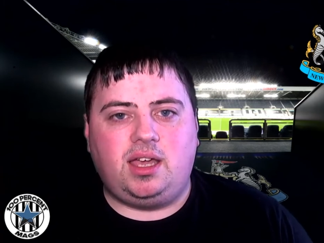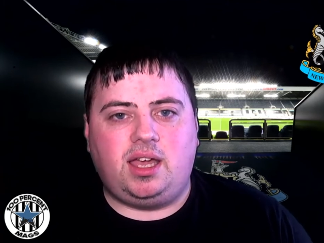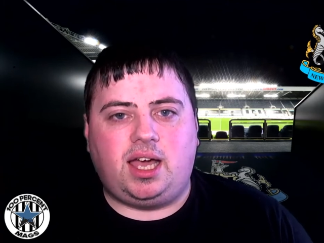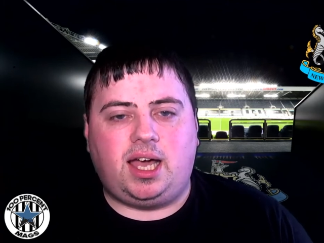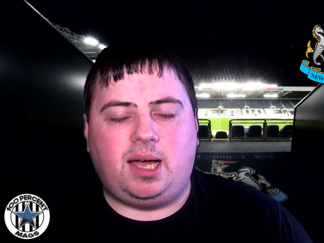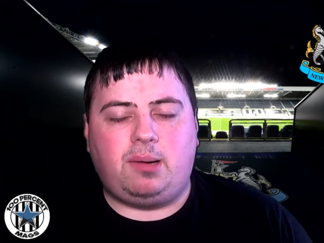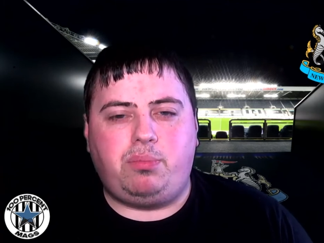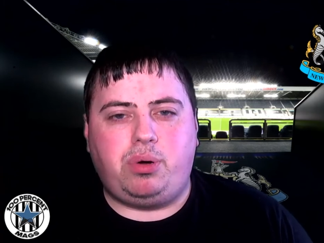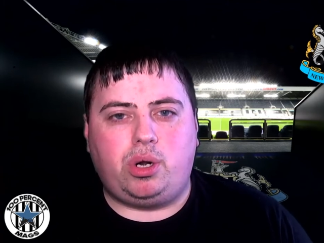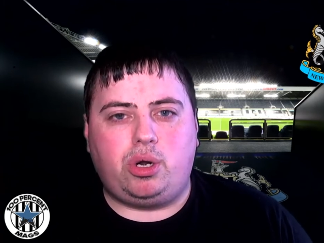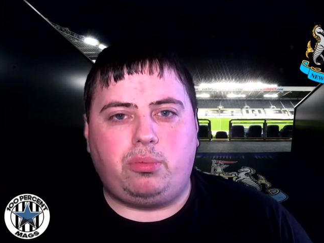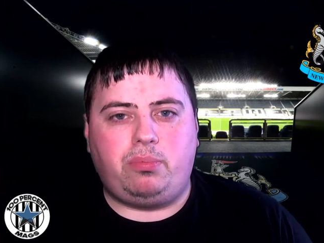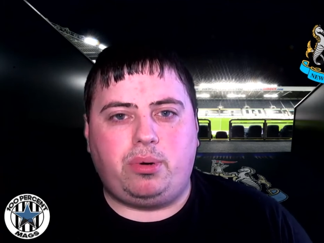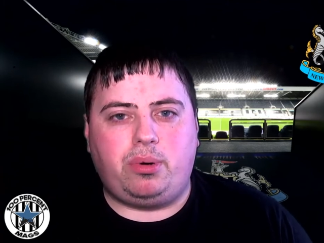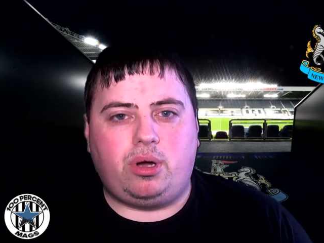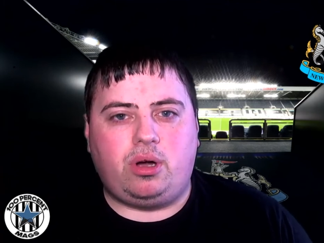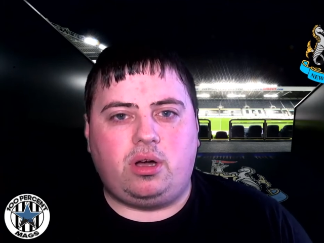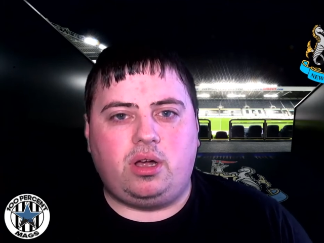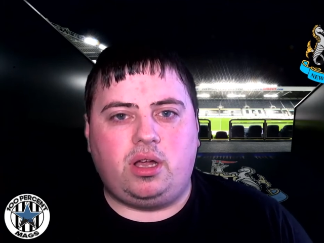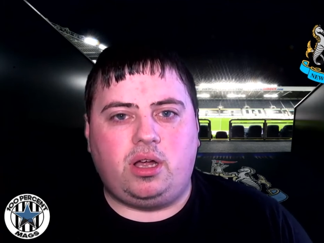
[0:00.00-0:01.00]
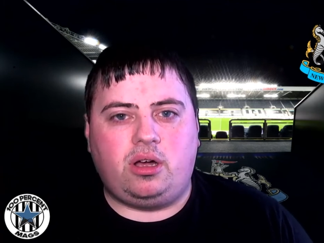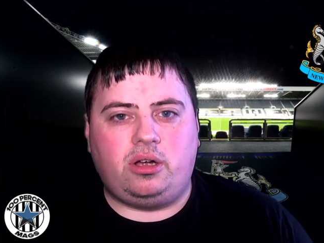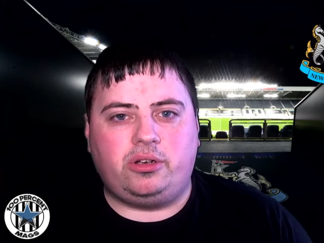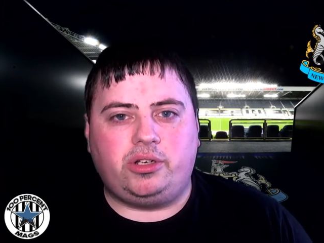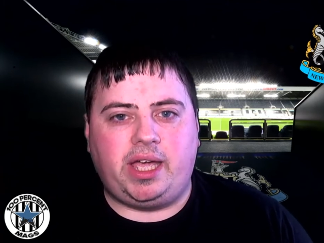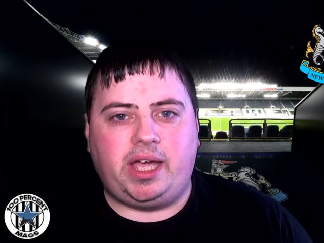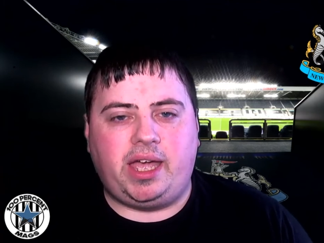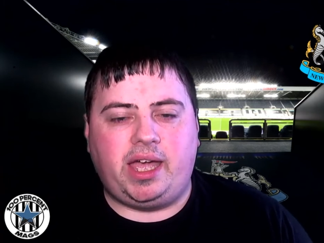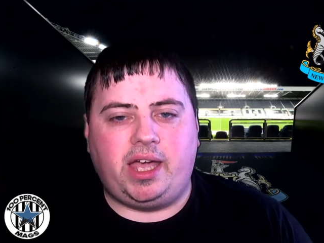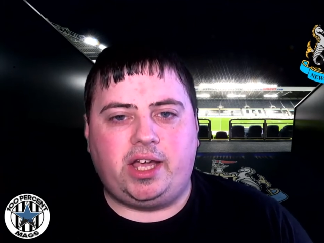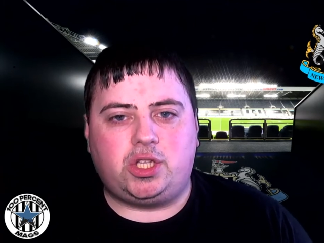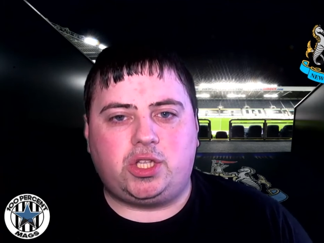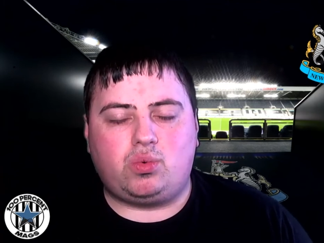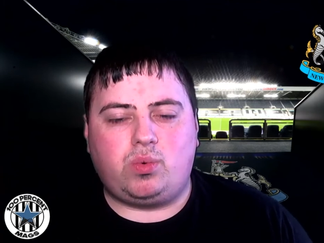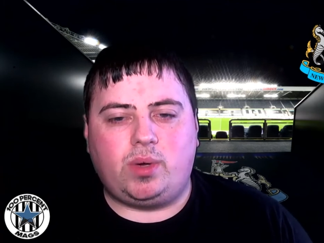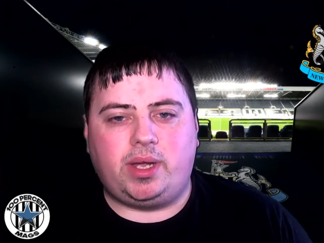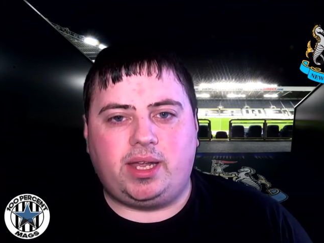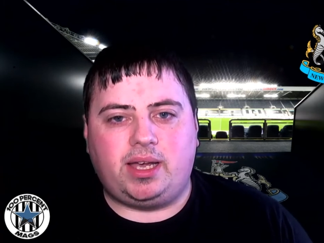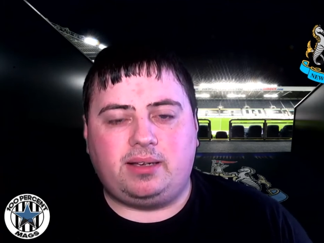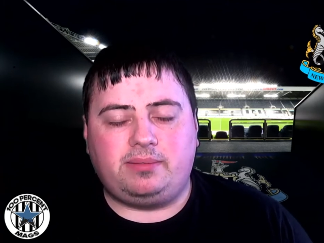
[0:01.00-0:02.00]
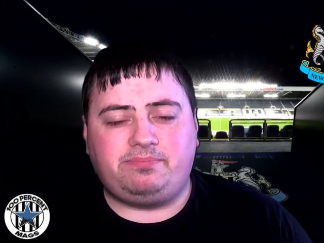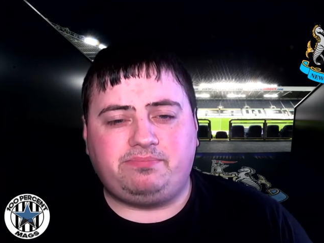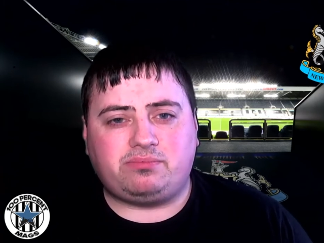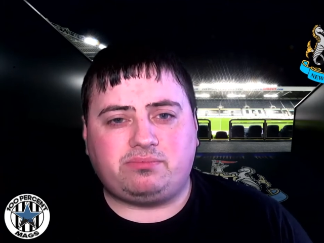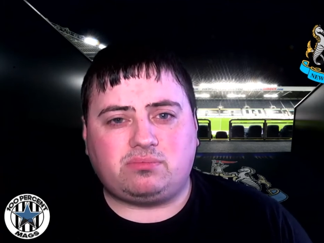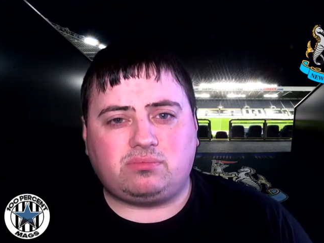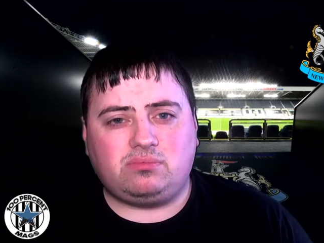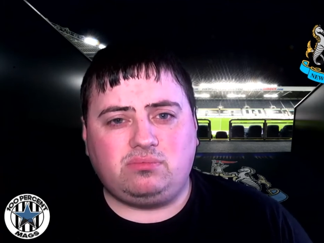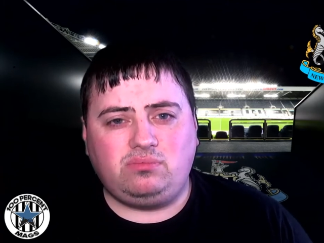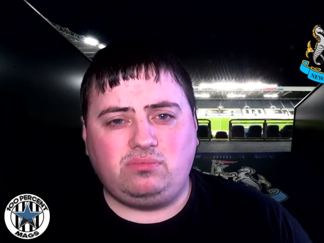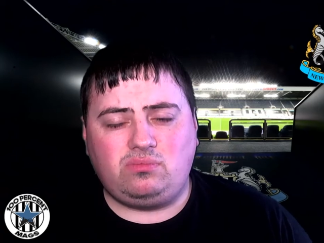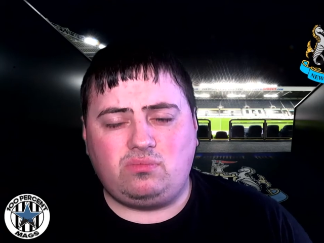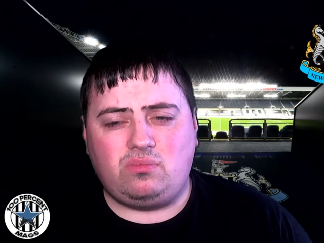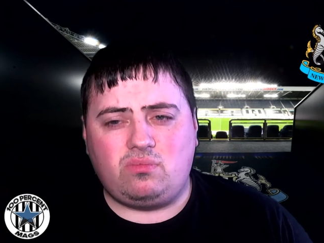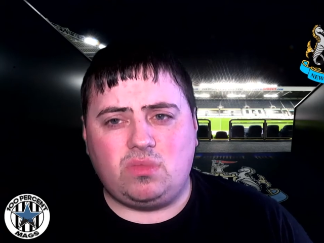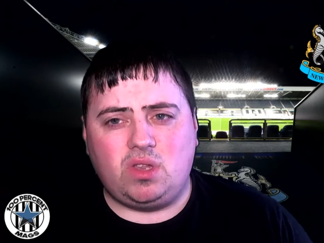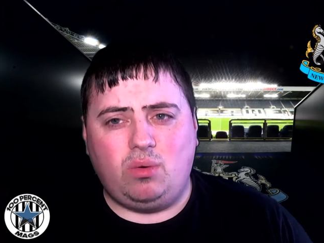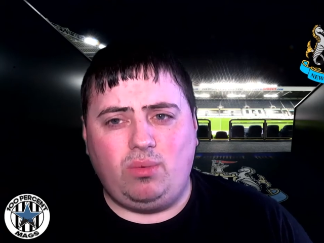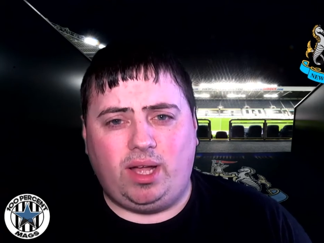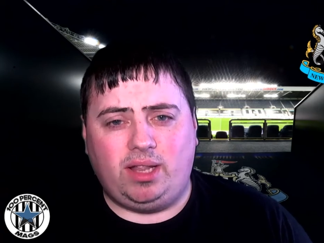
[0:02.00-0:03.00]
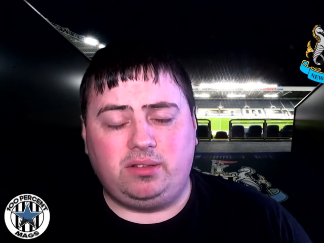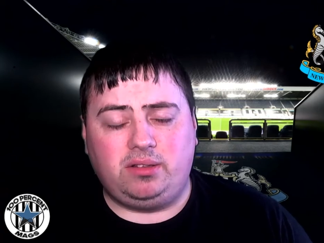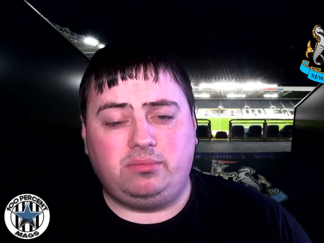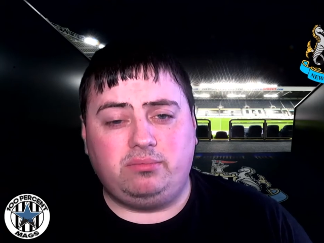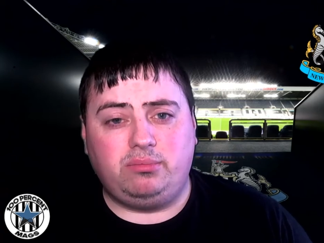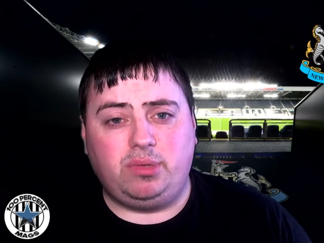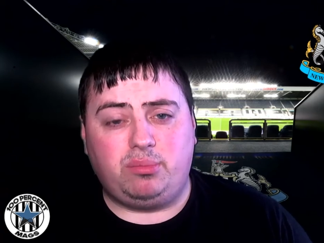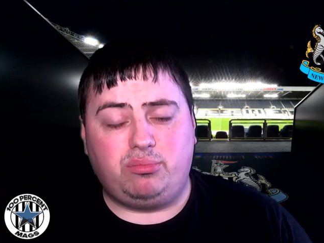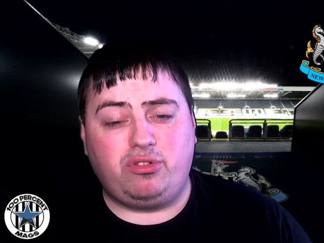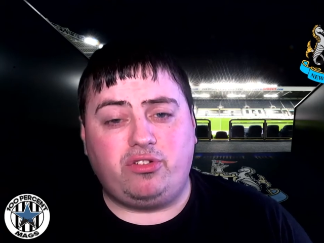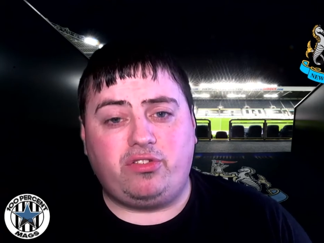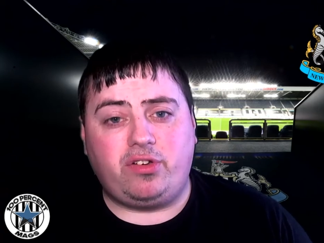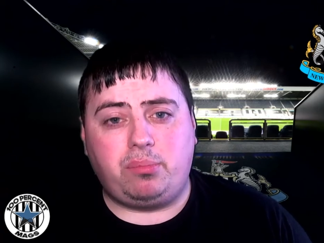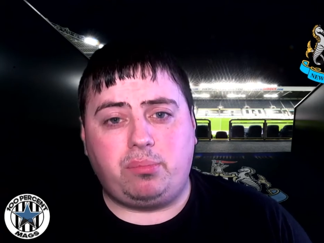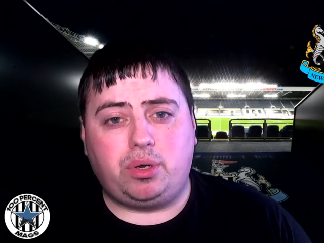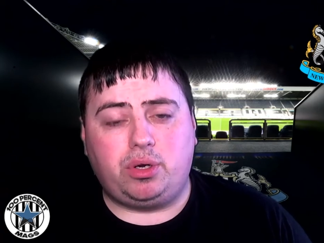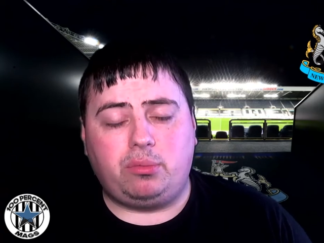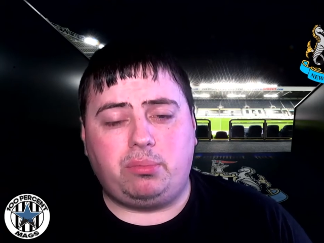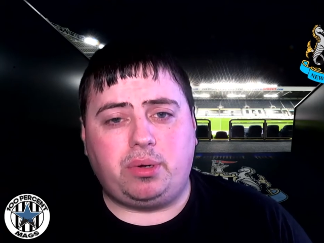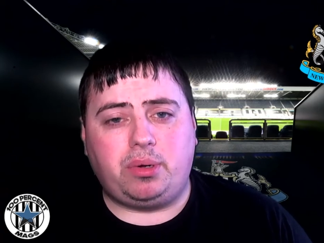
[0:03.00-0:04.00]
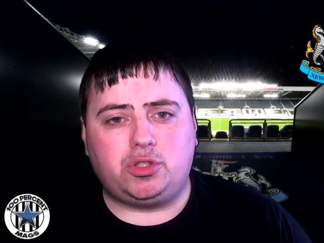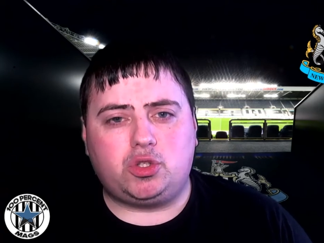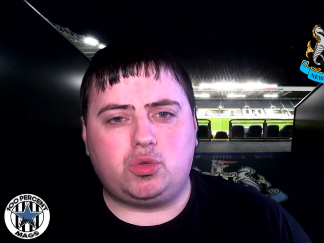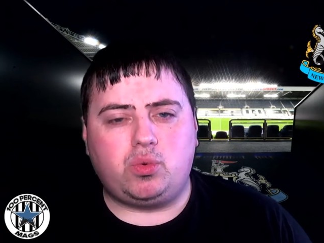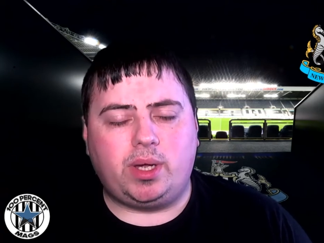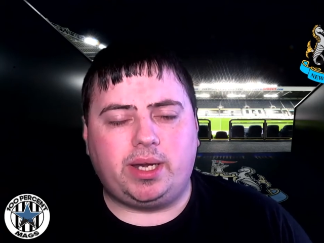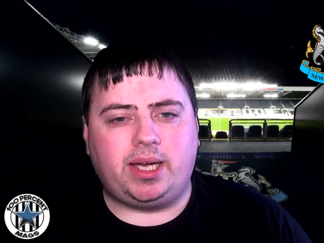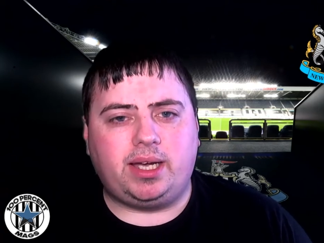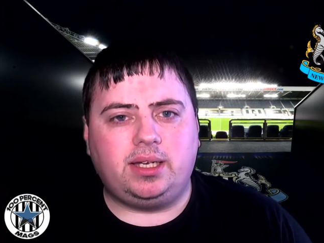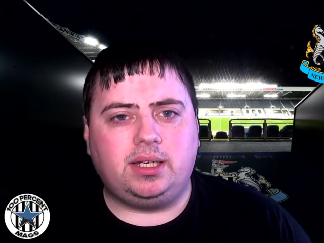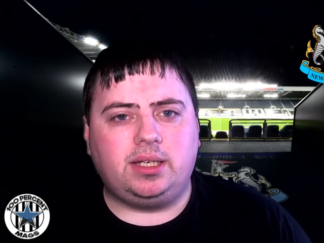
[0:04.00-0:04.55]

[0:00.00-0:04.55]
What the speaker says: I put up on Twitter. Well, my brother put up on Twitter